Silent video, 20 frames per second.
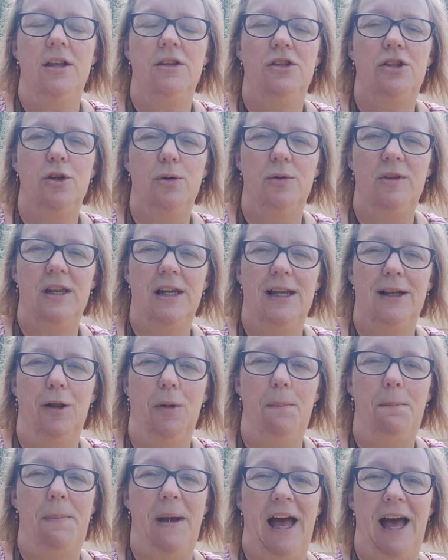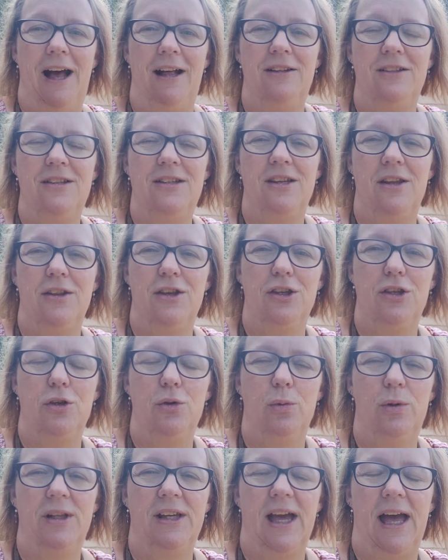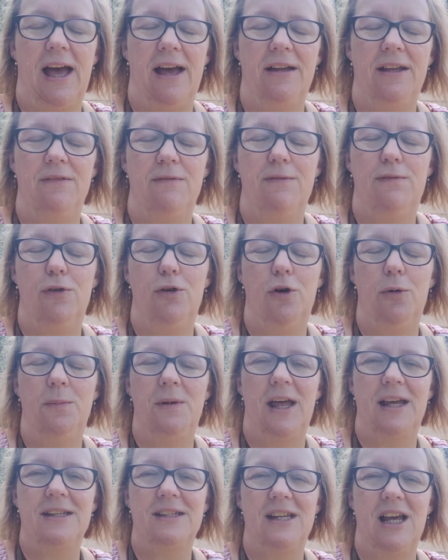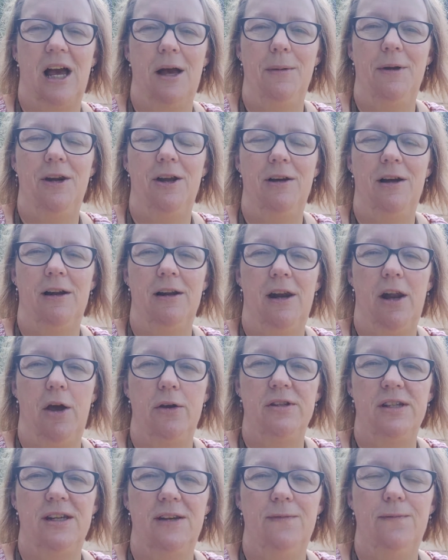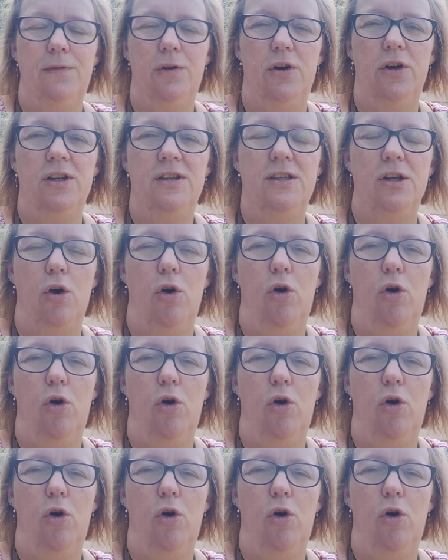do the little bell so that you will get informed next time I upload an invoice,